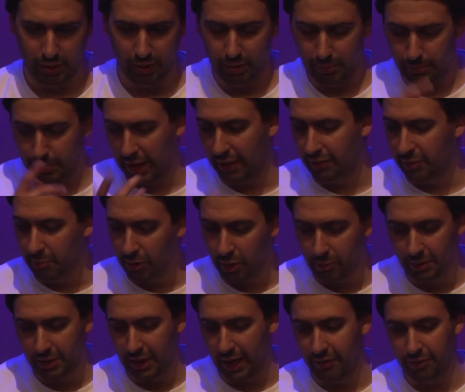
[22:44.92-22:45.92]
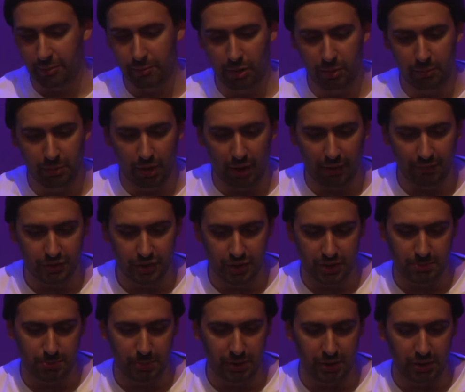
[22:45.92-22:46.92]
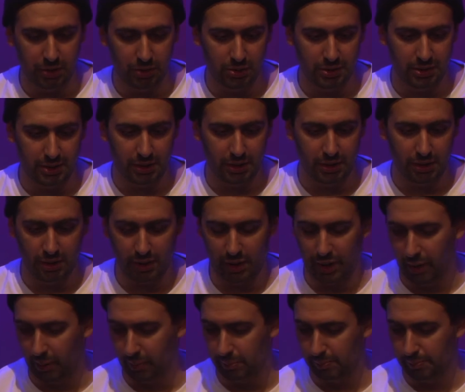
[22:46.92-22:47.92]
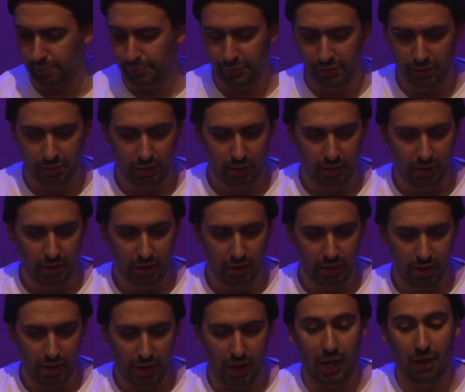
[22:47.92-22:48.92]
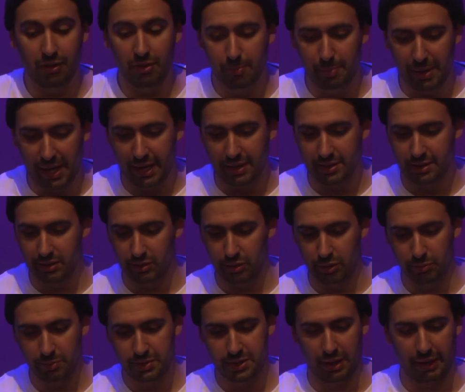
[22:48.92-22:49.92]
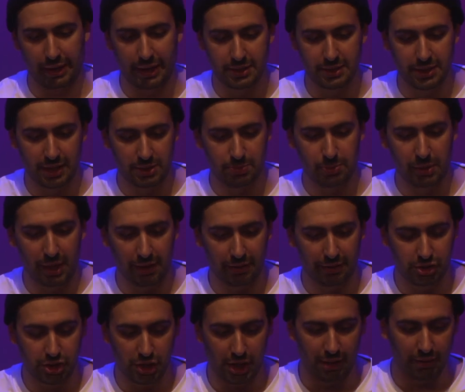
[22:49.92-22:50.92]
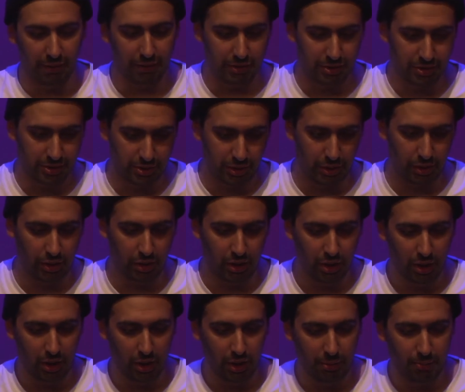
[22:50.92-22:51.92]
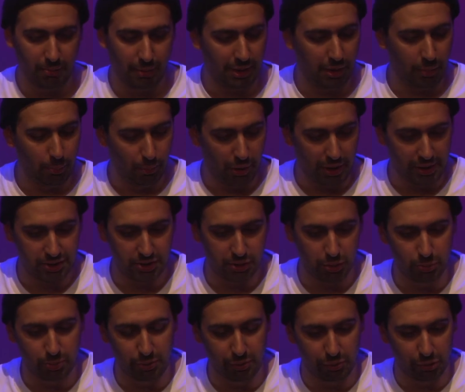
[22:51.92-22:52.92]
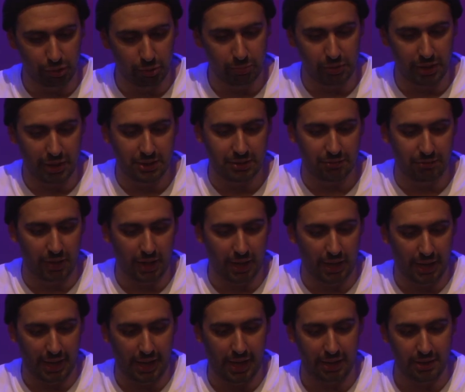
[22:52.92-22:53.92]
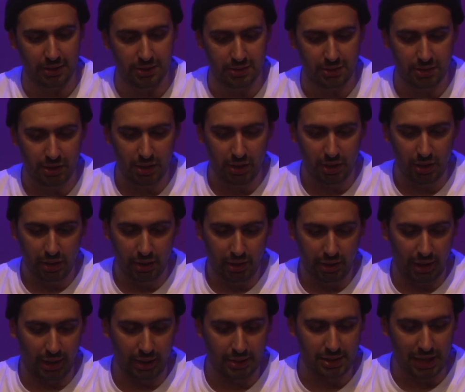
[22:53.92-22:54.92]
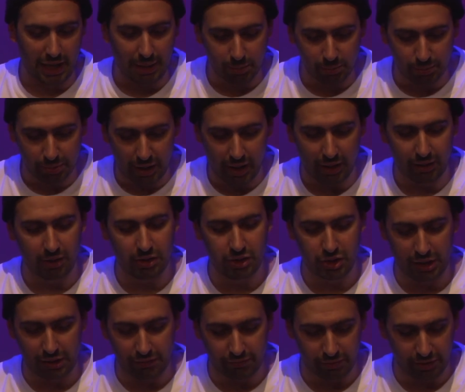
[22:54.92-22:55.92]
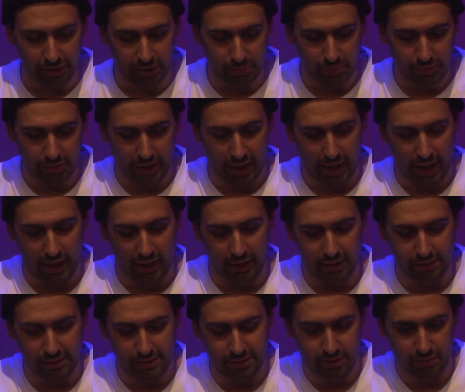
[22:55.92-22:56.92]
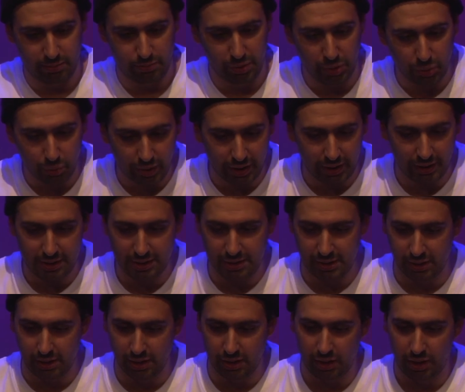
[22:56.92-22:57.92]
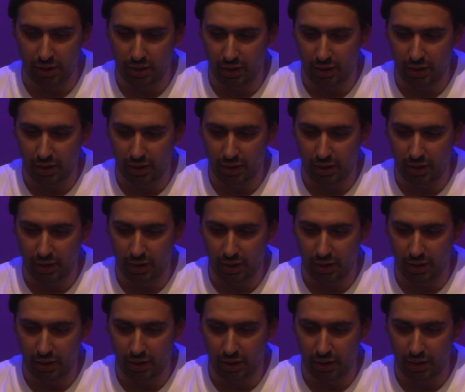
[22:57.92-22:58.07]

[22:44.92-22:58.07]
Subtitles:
But at the moment, I've just been using other bands' loops, and I guess that's part of the challenge. So my super group thus far has Tame Impala, G-Flip, and Middle Kids in it,